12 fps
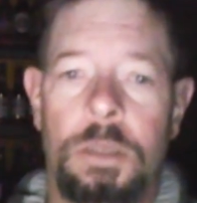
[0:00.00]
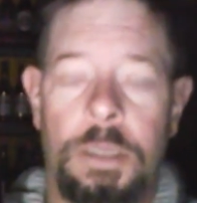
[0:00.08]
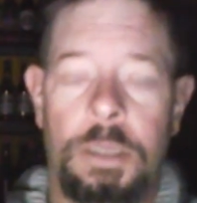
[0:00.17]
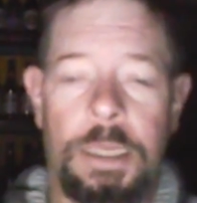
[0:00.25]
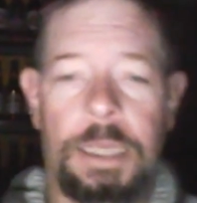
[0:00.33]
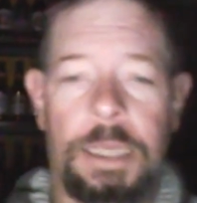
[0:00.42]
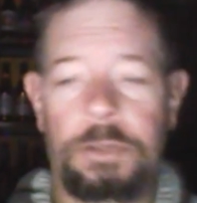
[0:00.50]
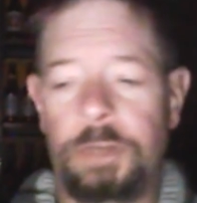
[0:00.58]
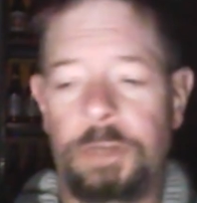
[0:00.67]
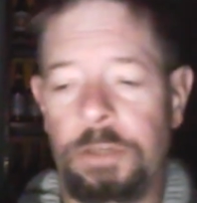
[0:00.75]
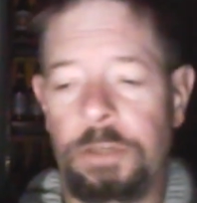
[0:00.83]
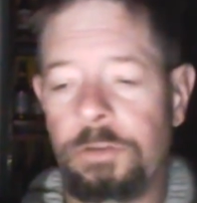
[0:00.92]
And you
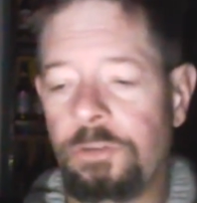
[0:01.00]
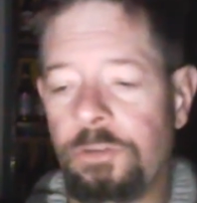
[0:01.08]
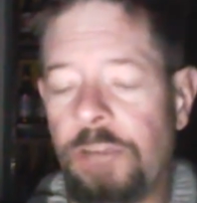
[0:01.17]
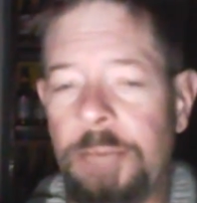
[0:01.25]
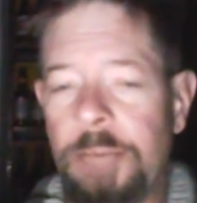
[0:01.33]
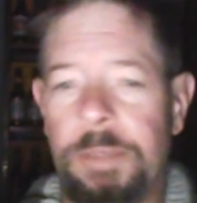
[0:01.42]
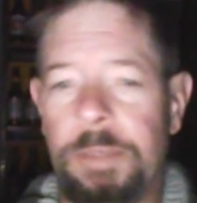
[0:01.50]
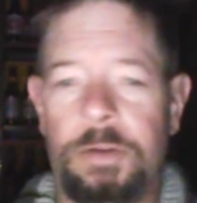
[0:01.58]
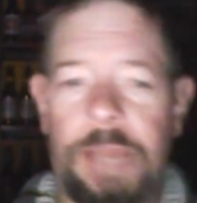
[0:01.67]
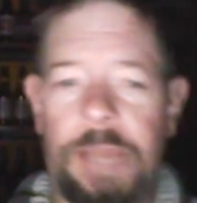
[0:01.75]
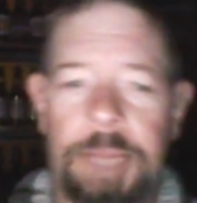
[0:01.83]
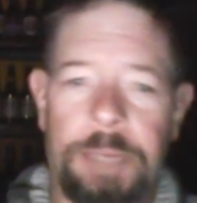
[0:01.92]
can check me
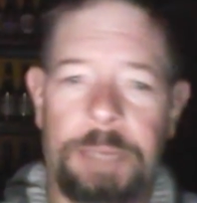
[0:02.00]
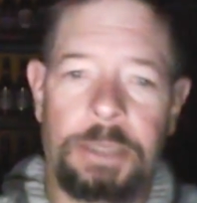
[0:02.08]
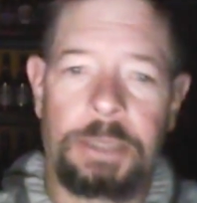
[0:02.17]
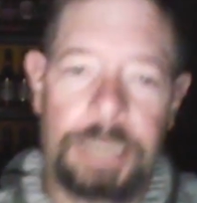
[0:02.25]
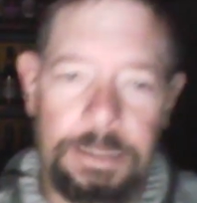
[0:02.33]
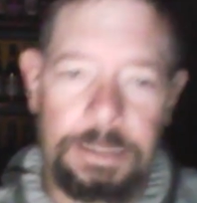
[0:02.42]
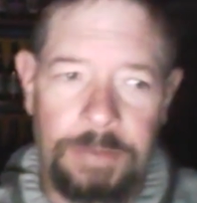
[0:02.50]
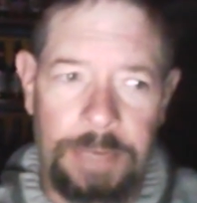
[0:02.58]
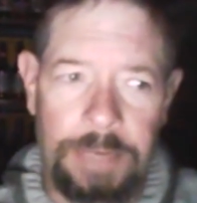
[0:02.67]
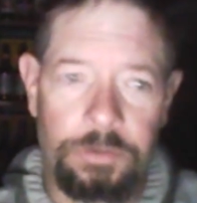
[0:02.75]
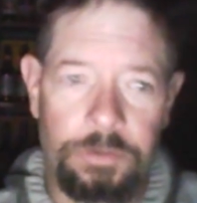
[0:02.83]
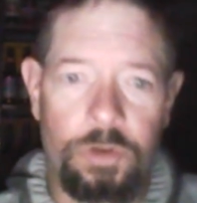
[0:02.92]
on that by looking at the
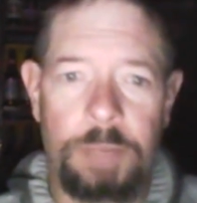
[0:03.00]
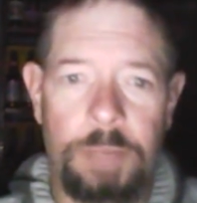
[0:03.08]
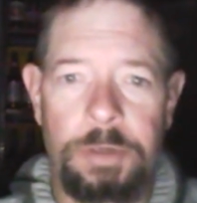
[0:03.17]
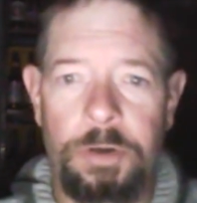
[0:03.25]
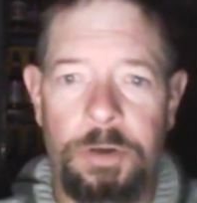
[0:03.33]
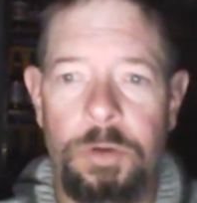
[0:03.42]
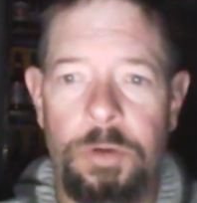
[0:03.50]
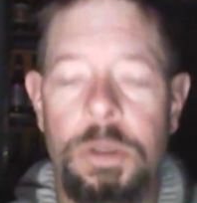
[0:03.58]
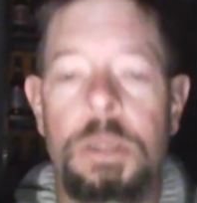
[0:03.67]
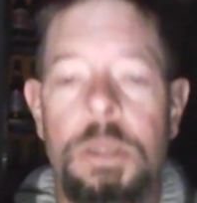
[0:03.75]
Tax and Trade Bureau.